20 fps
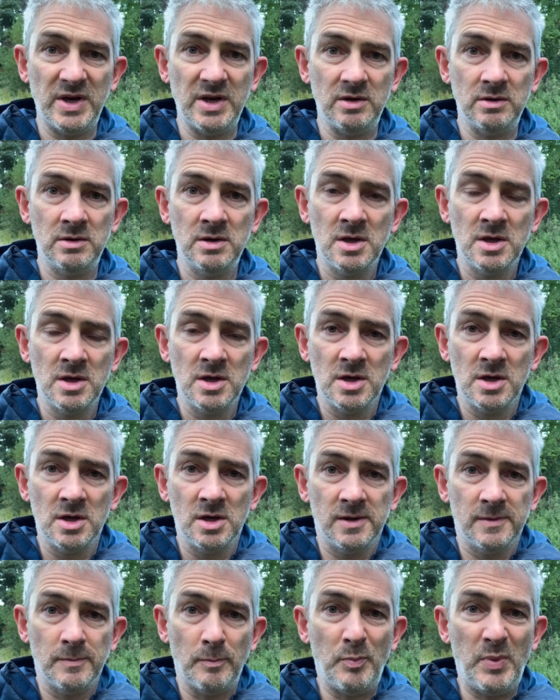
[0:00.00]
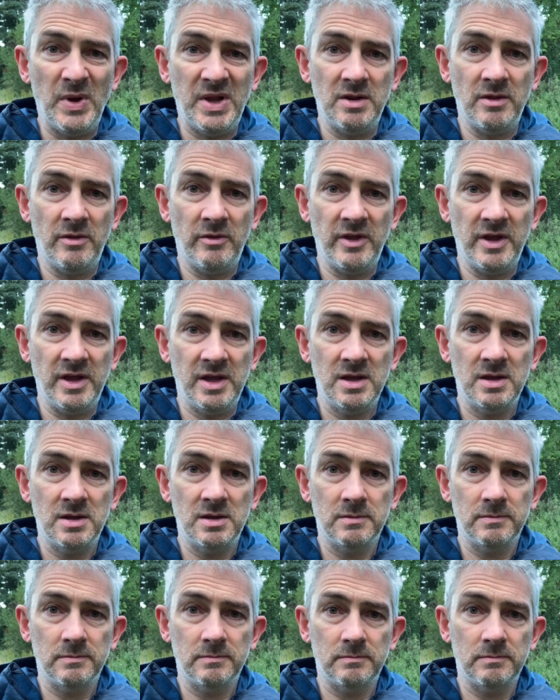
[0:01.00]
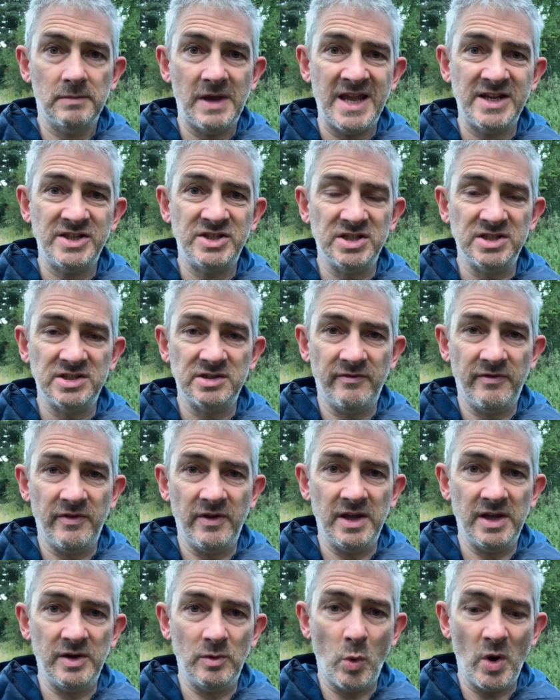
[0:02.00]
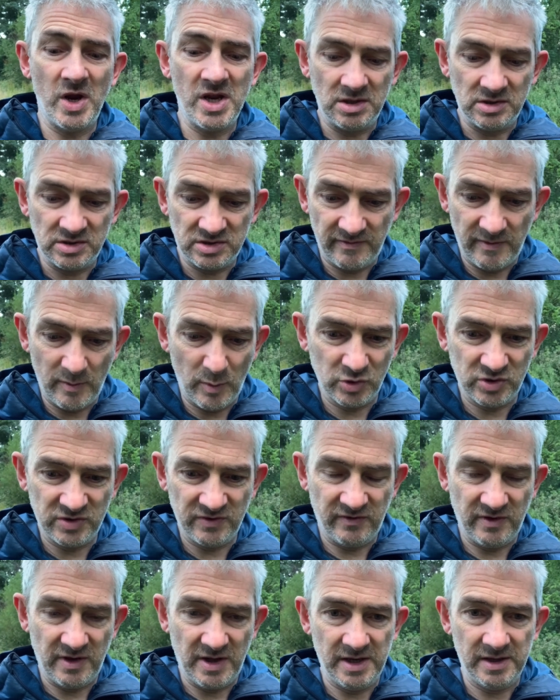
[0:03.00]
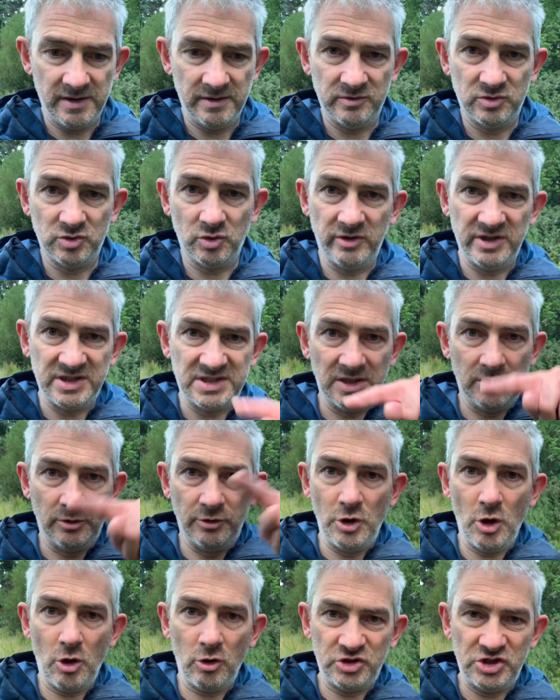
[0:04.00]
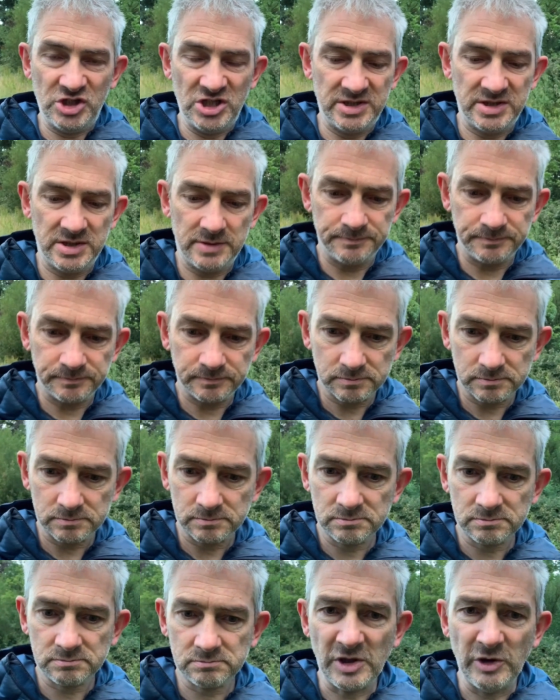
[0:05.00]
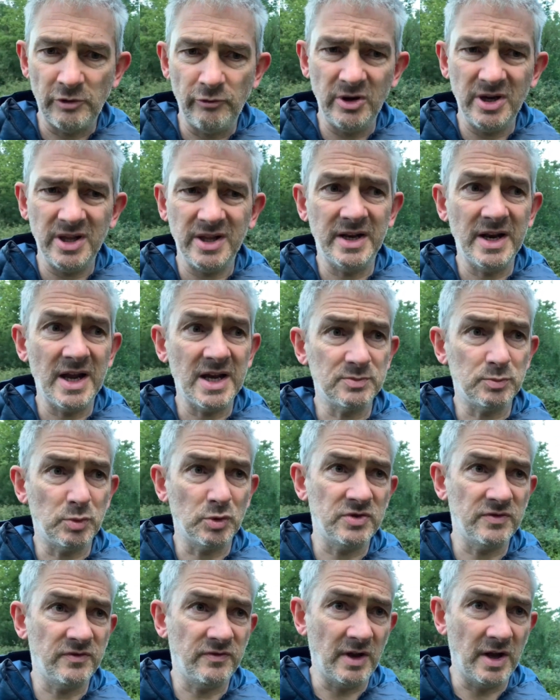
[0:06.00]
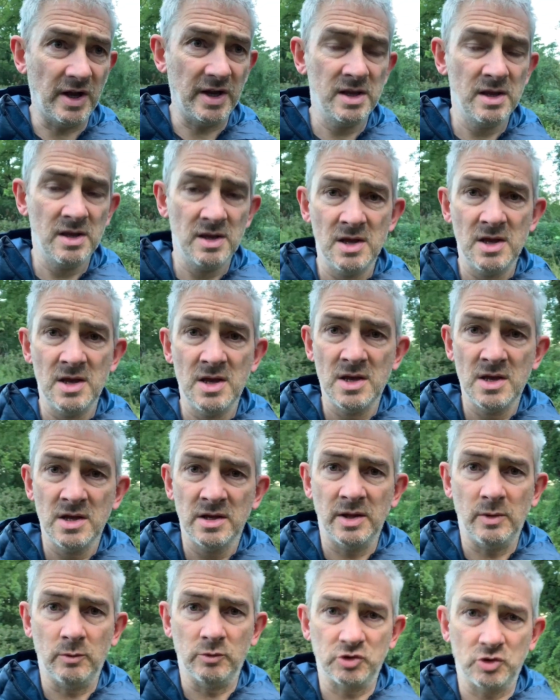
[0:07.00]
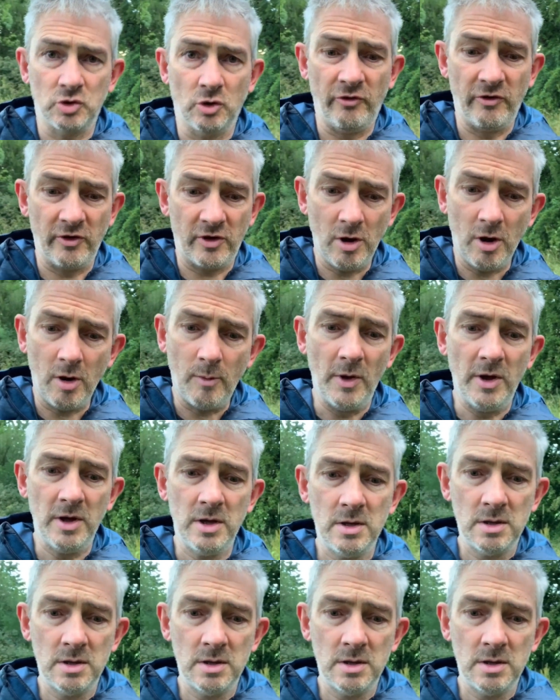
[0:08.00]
and bitten the edges of the wings of the butterfly. There's all these little notches. A really nice butterfly, that one's called the comma.